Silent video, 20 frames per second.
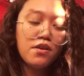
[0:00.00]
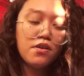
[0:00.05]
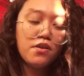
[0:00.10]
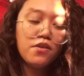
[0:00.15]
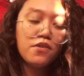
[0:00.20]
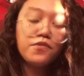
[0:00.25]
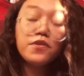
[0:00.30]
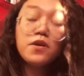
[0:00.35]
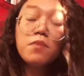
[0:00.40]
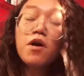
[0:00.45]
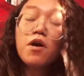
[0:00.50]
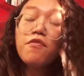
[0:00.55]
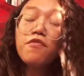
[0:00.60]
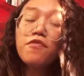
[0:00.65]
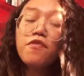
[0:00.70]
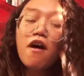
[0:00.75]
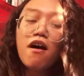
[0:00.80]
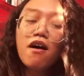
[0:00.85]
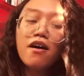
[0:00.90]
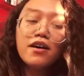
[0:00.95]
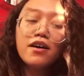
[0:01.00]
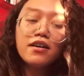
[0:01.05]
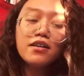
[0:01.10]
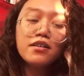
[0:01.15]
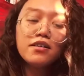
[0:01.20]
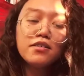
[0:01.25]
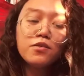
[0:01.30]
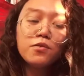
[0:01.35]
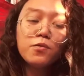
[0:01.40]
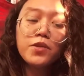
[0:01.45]
From afar,
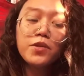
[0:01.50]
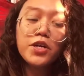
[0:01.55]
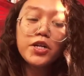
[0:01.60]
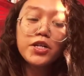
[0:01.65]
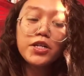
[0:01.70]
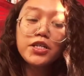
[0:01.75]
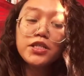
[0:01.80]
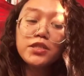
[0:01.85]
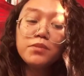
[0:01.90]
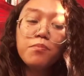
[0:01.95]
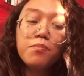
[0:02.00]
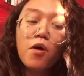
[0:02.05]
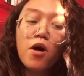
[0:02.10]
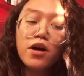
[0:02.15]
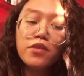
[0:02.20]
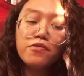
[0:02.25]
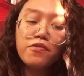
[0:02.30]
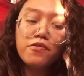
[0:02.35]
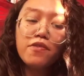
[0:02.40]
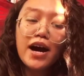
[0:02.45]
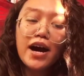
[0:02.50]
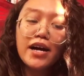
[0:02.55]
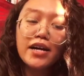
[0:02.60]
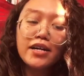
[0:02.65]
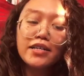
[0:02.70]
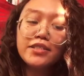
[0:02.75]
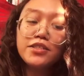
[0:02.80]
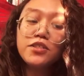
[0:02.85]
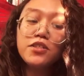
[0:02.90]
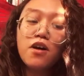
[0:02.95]
we heard bonfire
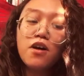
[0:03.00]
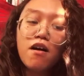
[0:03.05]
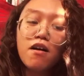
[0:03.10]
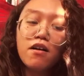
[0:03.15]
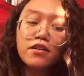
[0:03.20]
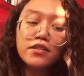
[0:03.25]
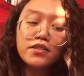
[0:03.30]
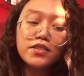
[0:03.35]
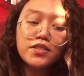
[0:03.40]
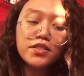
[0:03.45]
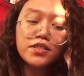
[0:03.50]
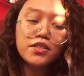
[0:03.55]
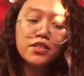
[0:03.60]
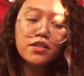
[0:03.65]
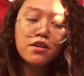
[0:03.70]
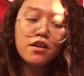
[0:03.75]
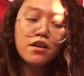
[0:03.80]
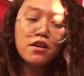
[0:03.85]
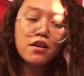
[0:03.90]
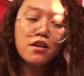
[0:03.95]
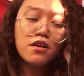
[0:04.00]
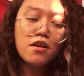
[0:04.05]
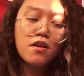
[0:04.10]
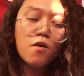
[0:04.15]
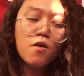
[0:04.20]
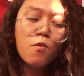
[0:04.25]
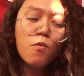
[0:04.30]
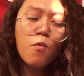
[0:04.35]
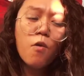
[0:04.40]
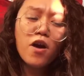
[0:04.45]
and gongs,
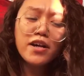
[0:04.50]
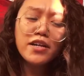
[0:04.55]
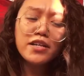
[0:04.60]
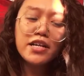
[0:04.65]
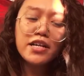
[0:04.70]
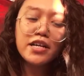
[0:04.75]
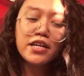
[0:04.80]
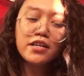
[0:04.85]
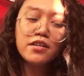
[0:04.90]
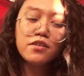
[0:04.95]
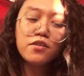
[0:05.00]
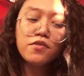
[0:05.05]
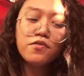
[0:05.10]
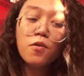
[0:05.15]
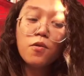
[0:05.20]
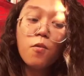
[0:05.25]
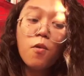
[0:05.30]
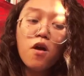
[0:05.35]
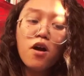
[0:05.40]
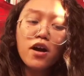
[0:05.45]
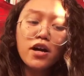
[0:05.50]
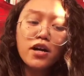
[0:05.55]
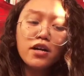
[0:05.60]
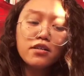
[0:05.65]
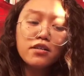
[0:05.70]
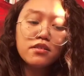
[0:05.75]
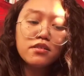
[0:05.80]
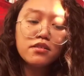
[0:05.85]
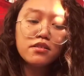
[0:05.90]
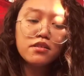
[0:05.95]
warning of a war,
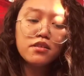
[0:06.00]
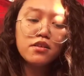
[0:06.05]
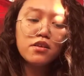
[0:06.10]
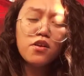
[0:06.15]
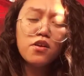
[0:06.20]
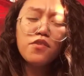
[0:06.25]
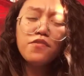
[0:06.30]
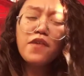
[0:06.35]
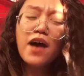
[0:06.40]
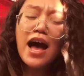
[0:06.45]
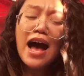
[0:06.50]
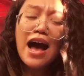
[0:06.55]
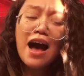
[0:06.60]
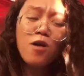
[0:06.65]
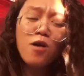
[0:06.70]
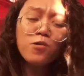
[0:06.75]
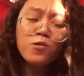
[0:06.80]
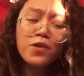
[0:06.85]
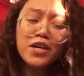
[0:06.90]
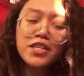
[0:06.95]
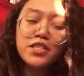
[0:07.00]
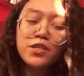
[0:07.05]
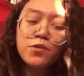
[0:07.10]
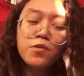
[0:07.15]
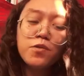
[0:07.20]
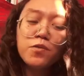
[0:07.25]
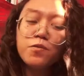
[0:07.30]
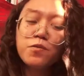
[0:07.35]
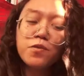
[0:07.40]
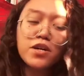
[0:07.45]
of how ready
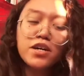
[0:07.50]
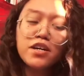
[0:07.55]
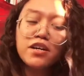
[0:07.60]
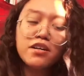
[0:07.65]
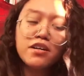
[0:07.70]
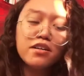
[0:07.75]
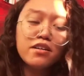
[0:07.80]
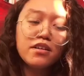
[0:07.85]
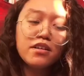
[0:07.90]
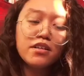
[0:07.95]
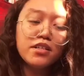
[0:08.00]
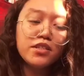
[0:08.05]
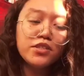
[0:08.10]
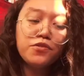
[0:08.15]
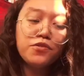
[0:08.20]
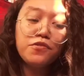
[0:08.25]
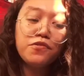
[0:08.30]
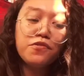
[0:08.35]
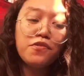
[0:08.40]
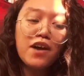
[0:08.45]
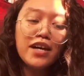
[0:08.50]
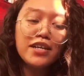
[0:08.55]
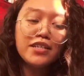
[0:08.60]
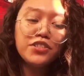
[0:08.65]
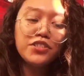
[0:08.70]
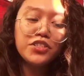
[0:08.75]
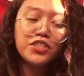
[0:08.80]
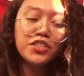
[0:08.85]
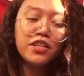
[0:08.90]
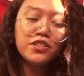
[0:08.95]
we were to find
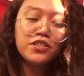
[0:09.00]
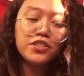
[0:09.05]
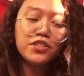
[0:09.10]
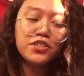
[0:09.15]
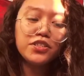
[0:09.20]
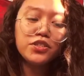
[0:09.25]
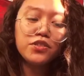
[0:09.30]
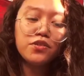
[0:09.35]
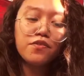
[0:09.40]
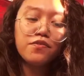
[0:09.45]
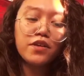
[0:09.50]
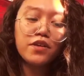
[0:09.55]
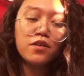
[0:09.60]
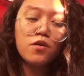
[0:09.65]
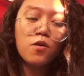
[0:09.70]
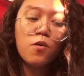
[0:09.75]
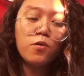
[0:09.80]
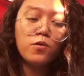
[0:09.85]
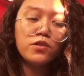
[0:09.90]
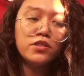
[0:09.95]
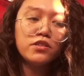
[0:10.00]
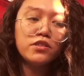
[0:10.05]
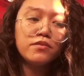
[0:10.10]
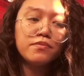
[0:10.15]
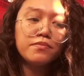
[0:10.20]
shelters of our own.